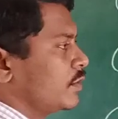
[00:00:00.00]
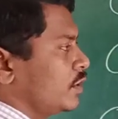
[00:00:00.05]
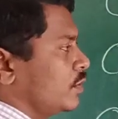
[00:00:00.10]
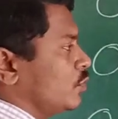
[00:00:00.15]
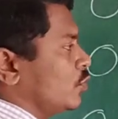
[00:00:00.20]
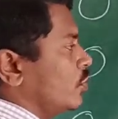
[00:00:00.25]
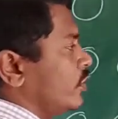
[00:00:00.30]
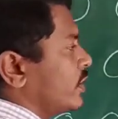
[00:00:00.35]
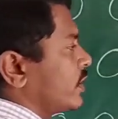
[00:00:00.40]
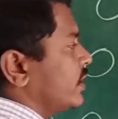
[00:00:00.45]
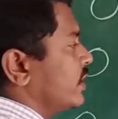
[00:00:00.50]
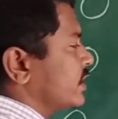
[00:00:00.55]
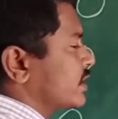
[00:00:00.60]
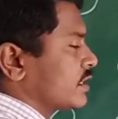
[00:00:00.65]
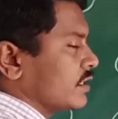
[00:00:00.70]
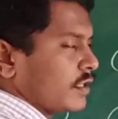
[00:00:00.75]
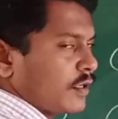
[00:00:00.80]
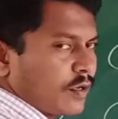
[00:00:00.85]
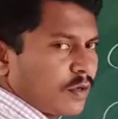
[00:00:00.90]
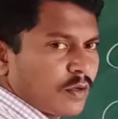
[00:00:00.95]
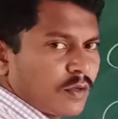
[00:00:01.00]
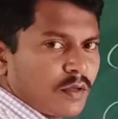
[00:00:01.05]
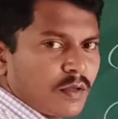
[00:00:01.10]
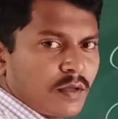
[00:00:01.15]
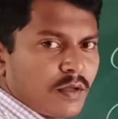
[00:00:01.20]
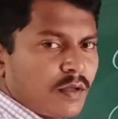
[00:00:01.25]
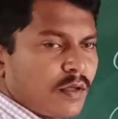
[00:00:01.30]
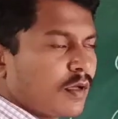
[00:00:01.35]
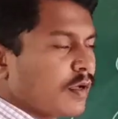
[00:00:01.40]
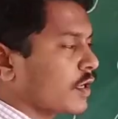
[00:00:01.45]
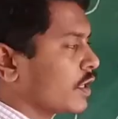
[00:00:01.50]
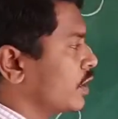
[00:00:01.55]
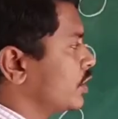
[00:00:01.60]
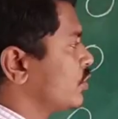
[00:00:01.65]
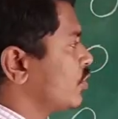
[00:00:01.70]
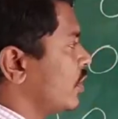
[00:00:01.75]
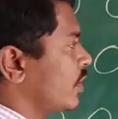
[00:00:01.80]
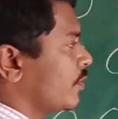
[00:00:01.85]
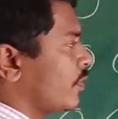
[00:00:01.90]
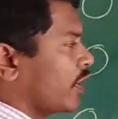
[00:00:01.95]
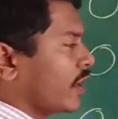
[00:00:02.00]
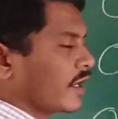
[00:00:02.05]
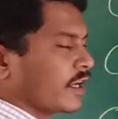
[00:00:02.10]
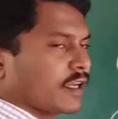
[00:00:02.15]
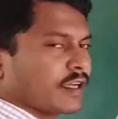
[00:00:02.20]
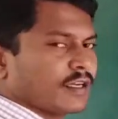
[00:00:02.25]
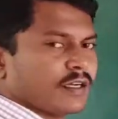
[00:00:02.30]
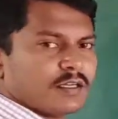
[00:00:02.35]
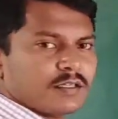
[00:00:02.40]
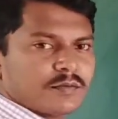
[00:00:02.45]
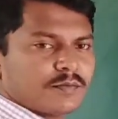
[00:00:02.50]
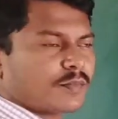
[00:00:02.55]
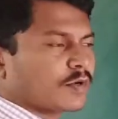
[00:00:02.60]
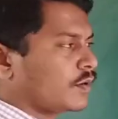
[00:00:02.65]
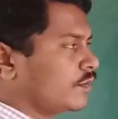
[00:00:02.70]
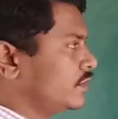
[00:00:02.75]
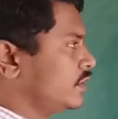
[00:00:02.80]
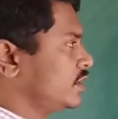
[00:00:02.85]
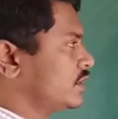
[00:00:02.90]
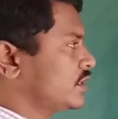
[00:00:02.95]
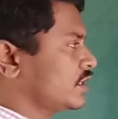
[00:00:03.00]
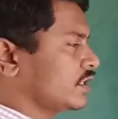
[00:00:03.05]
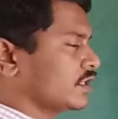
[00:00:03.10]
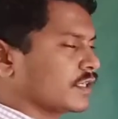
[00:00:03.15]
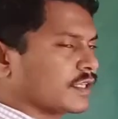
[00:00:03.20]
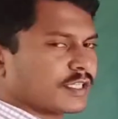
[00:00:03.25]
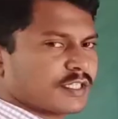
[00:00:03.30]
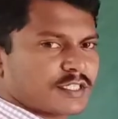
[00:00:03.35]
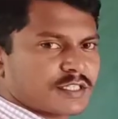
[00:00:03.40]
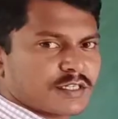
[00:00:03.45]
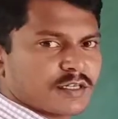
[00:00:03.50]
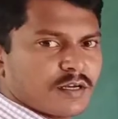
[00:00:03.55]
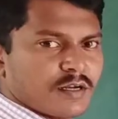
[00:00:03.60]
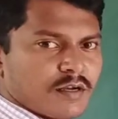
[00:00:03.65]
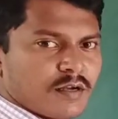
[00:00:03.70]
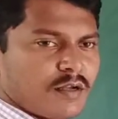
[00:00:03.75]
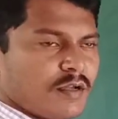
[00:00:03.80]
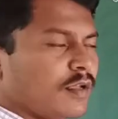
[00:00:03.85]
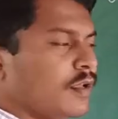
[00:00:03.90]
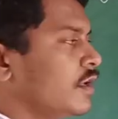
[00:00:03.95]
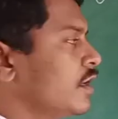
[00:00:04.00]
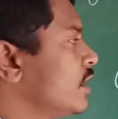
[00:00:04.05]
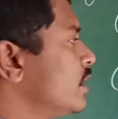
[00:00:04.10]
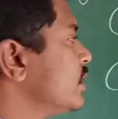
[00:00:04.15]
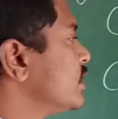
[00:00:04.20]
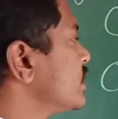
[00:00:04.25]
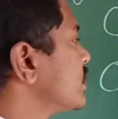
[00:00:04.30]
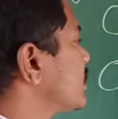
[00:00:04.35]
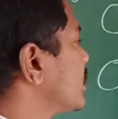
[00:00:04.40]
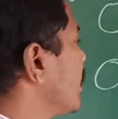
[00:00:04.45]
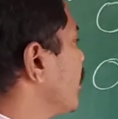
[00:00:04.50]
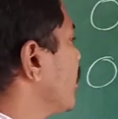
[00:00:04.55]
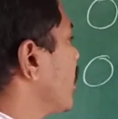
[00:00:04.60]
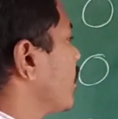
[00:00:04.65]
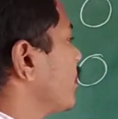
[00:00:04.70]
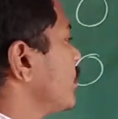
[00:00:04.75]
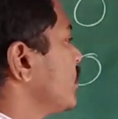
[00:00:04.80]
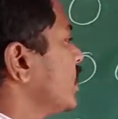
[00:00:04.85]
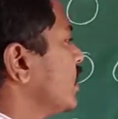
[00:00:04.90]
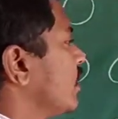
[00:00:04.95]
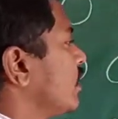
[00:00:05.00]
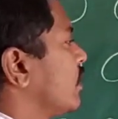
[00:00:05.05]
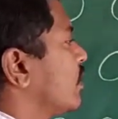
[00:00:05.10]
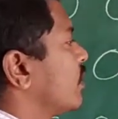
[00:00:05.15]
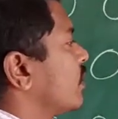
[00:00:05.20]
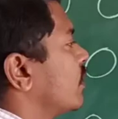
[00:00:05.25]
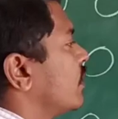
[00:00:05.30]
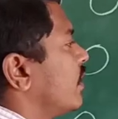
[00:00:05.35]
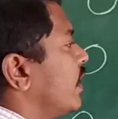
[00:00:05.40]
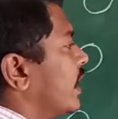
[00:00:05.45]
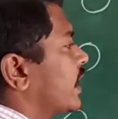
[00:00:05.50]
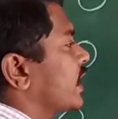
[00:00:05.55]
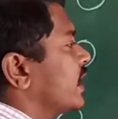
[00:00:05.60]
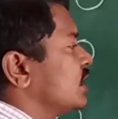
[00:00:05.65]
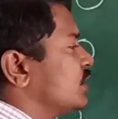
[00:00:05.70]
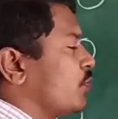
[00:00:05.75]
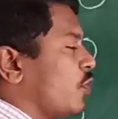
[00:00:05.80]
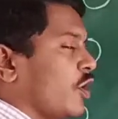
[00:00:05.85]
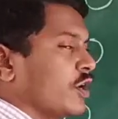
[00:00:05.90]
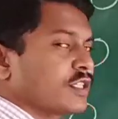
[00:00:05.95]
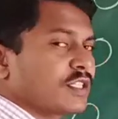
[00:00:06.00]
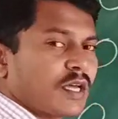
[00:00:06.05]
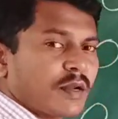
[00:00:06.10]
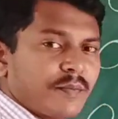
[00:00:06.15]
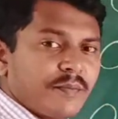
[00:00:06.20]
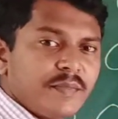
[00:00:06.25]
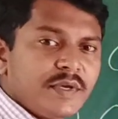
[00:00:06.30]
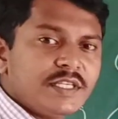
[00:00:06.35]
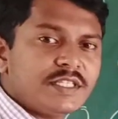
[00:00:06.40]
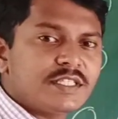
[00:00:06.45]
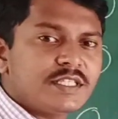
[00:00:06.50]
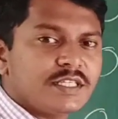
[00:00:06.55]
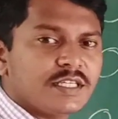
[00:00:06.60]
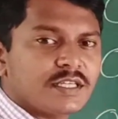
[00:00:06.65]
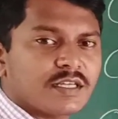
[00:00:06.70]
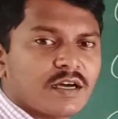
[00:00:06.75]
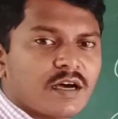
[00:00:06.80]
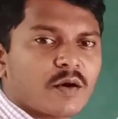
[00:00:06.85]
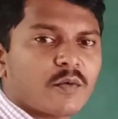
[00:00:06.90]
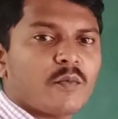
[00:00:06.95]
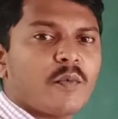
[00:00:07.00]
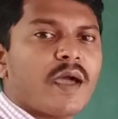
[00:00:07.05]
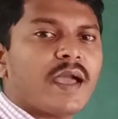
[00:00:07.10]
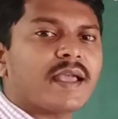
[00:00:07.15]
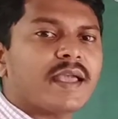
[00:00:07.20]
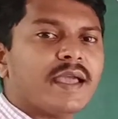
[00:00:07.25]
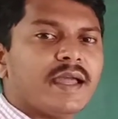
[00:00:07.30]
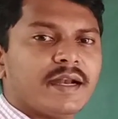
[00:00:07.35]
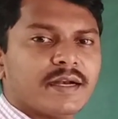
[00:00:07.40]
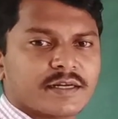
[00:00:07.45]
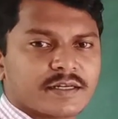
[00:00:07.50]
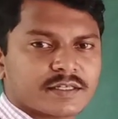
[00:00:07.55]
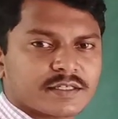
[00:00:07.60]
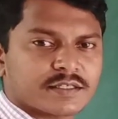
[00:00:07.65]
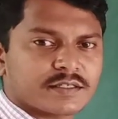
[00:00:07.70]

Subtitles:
removing this constituent particle from this crystal. Some of the lattice points are missing or vacant.